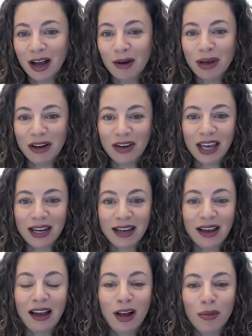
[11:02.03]
about getting
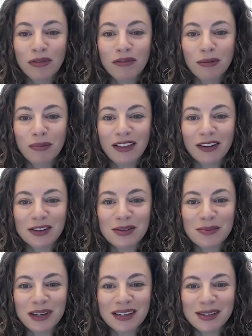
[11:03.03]
help from others,
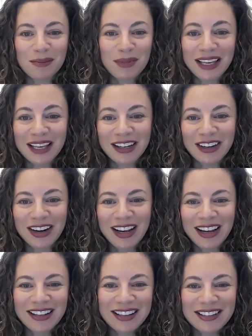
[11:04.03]
because a beginner
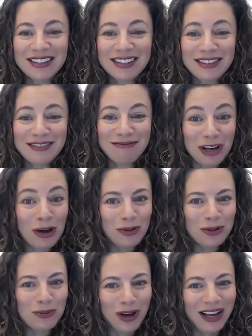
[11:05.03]

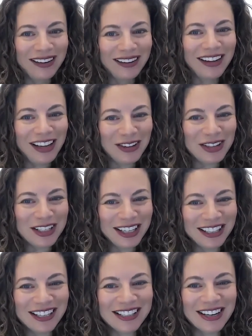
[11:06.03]
knows what he or she
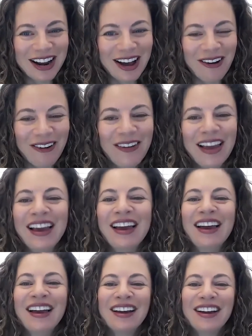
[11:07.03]
doesn't know.
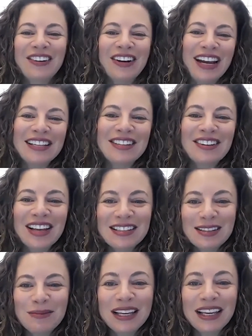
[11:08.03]
Great, so that's
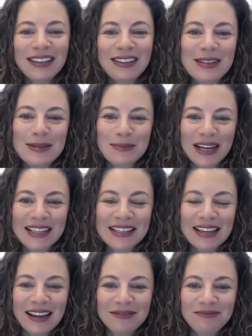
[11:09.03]
the beginner's
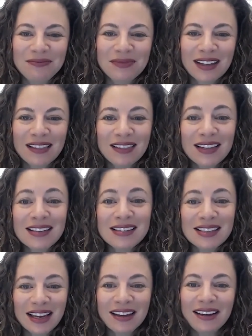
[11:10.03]
mindset. The
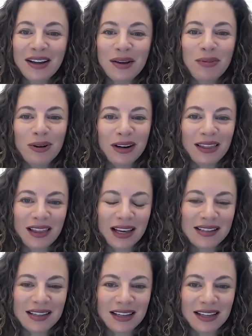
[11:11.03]
second important
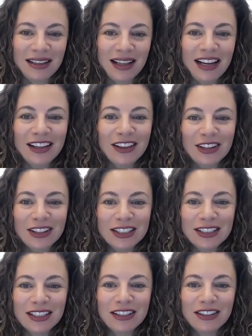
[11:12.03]
lesson that I
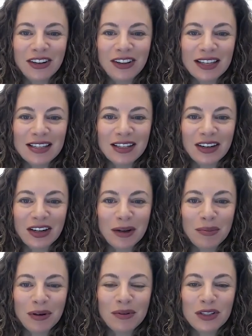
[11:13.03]
learned during the startup
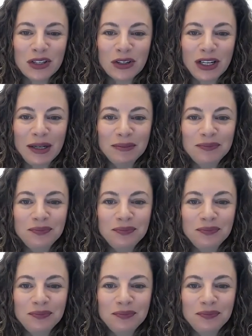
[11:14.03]
journey